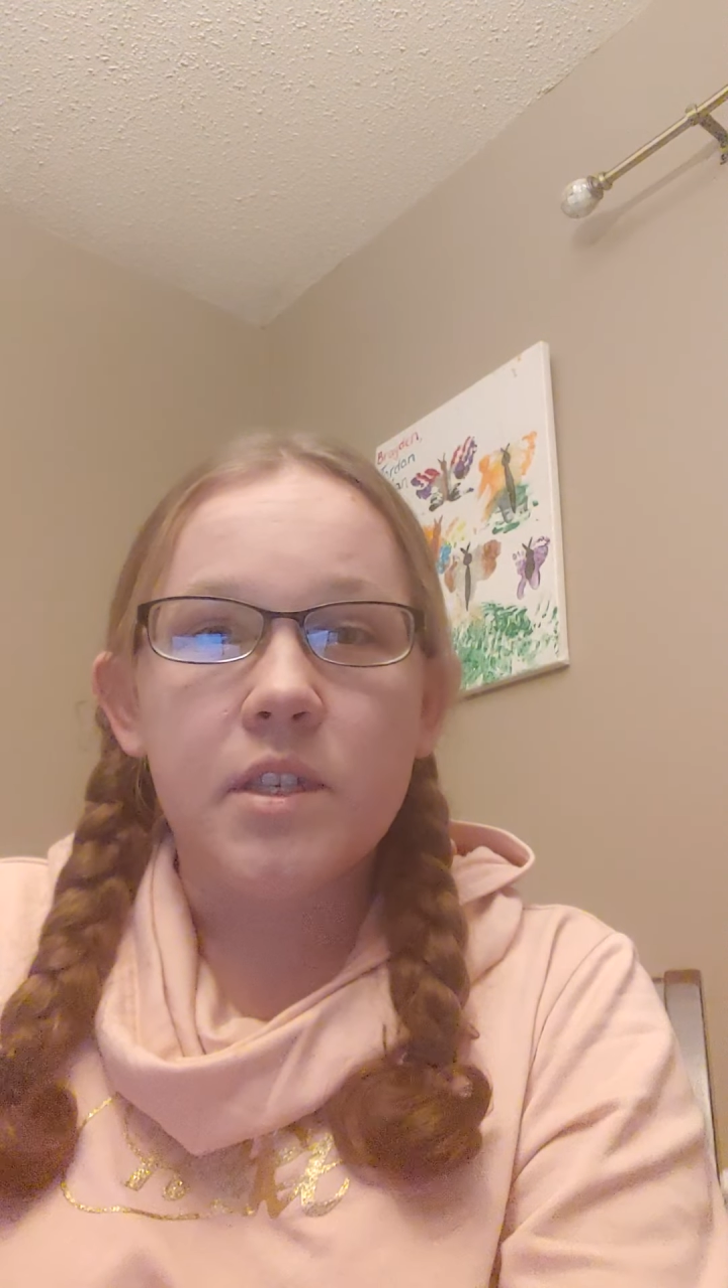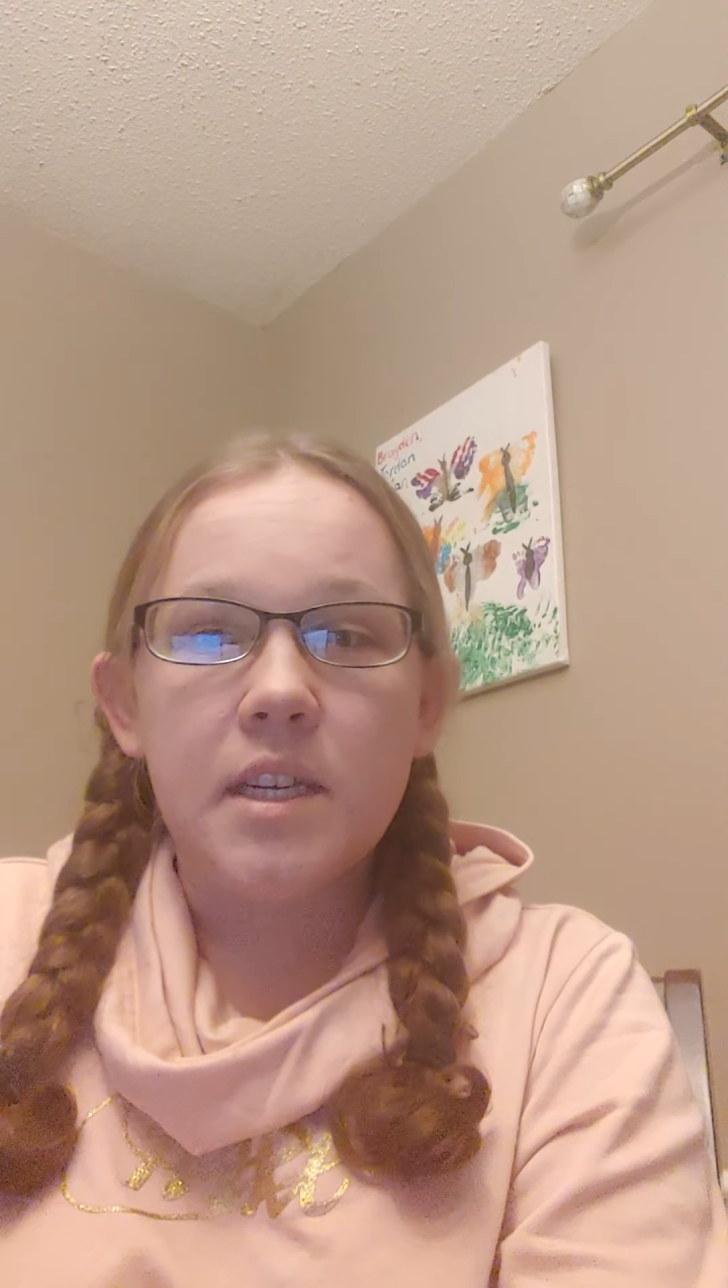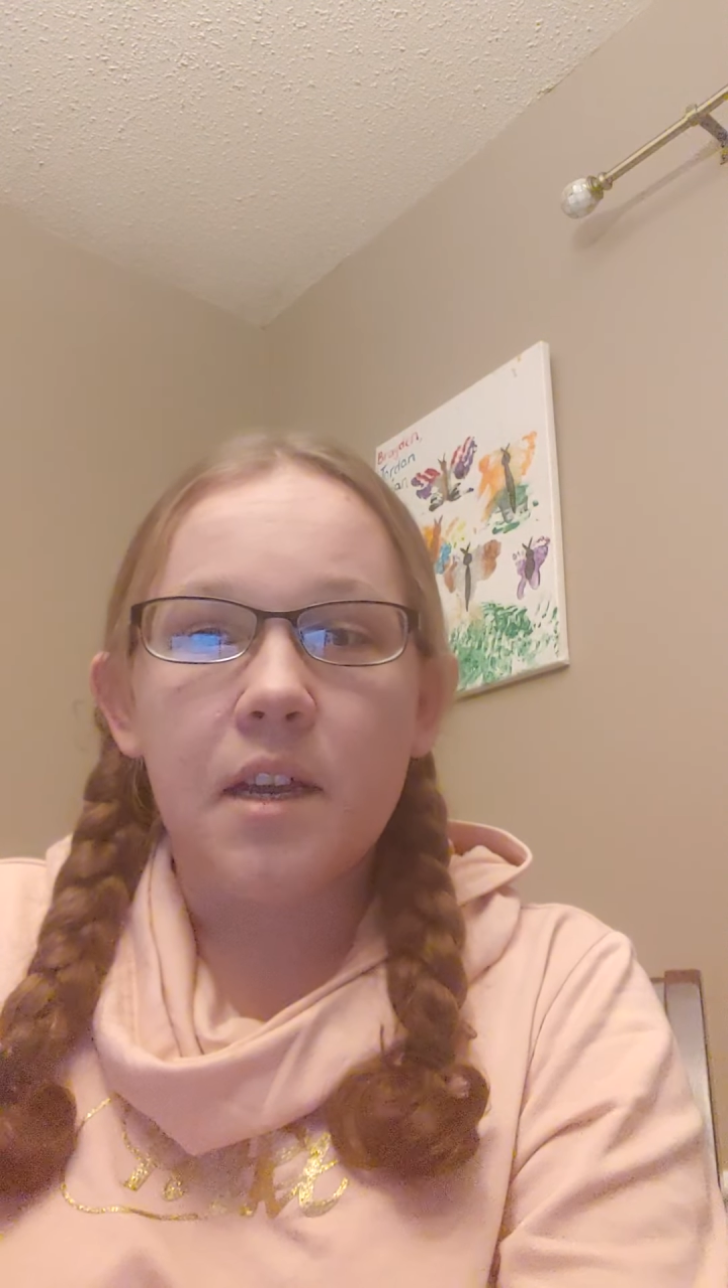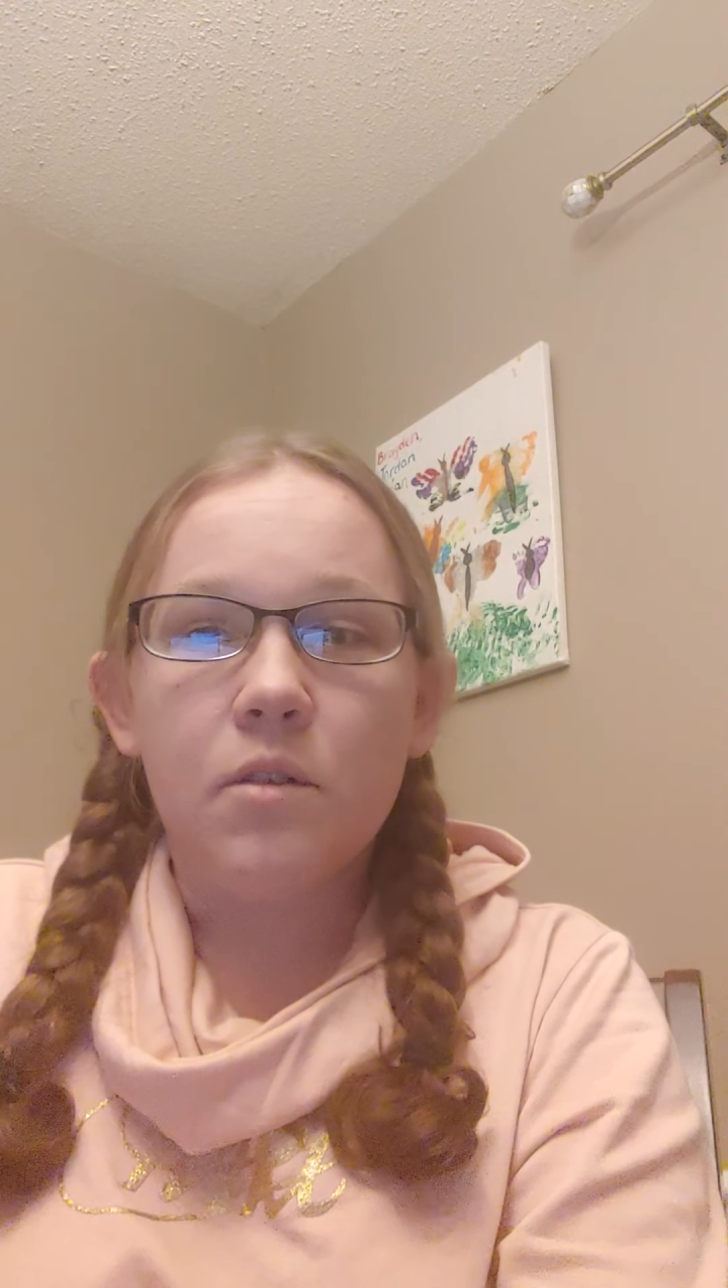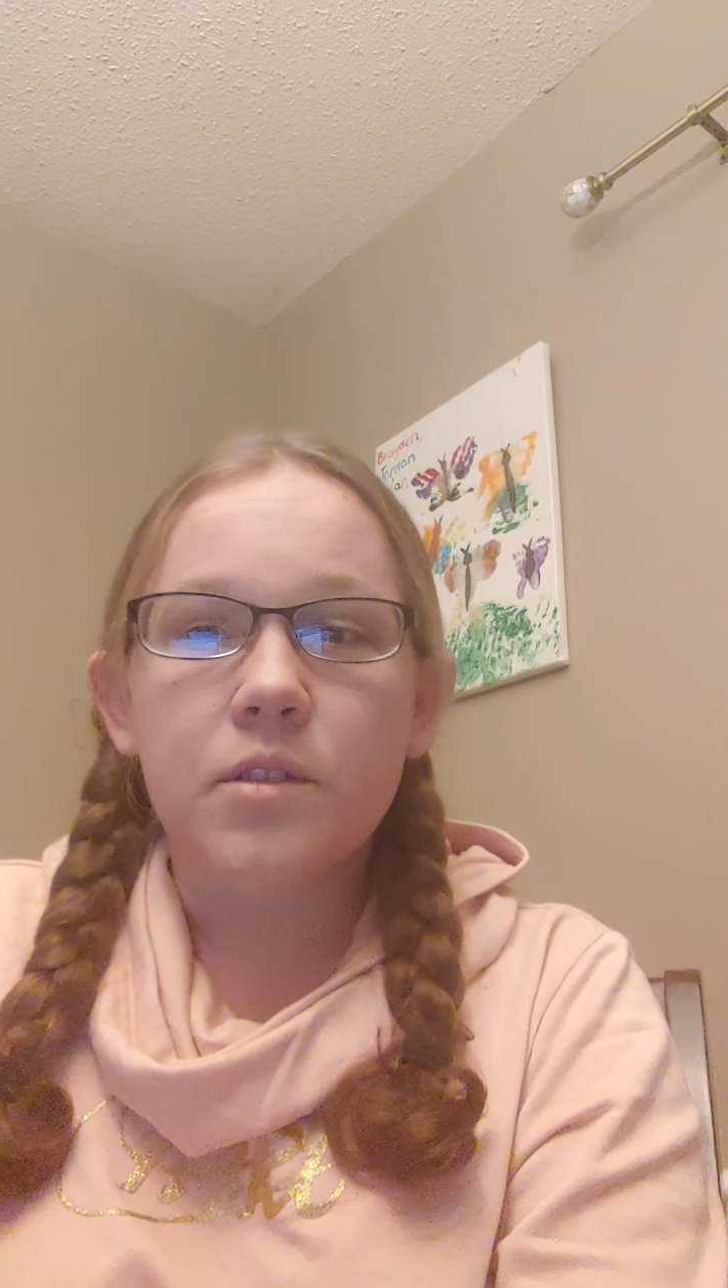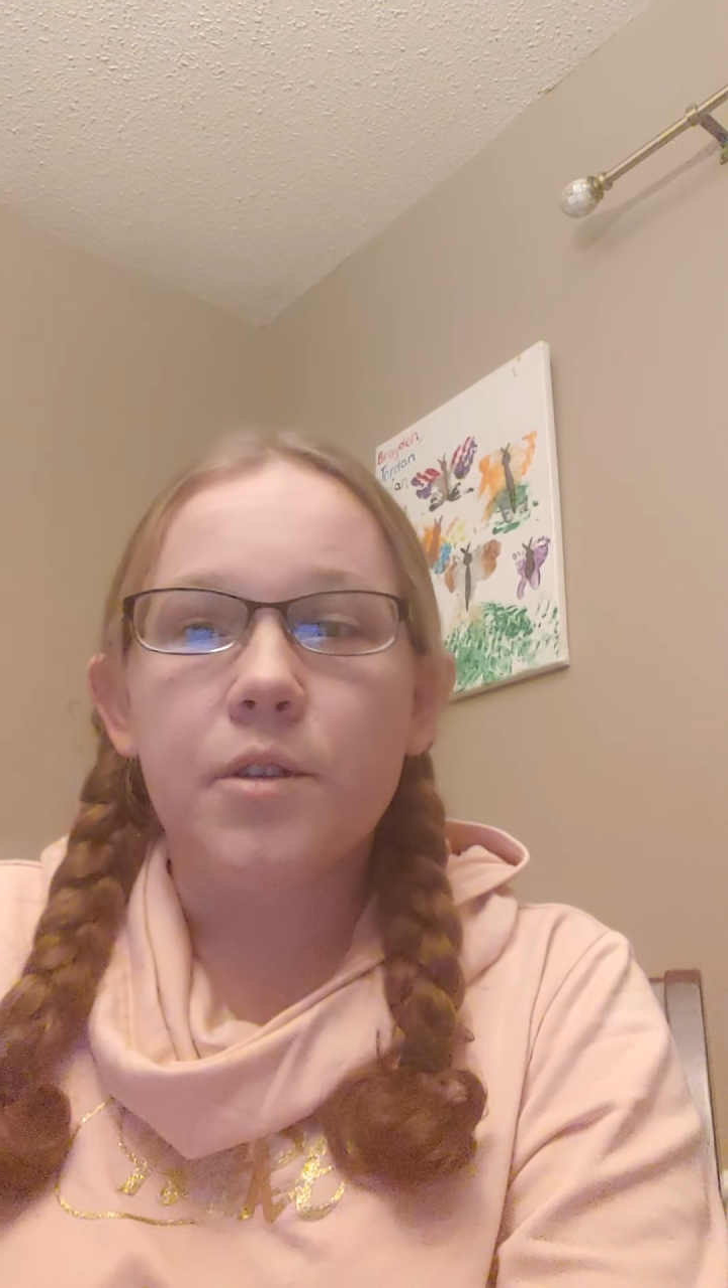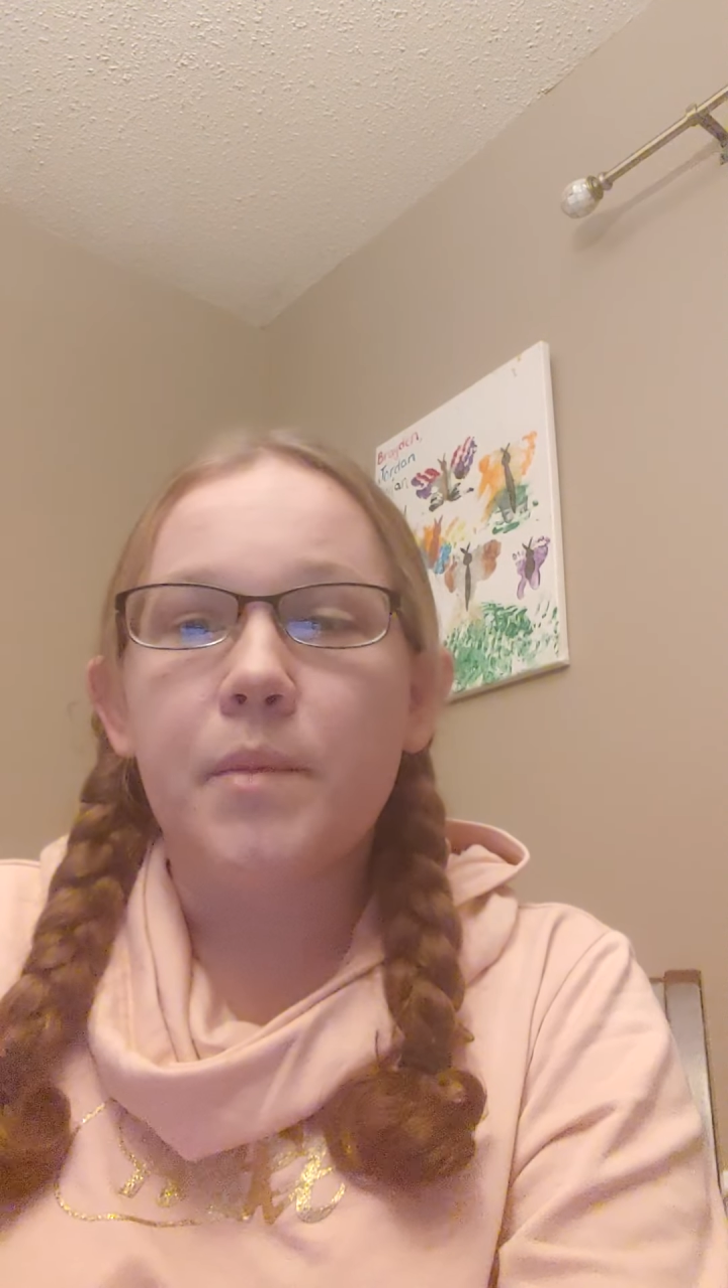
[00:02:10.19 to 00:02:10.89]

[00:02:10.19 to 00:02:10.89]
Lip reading: stakeholder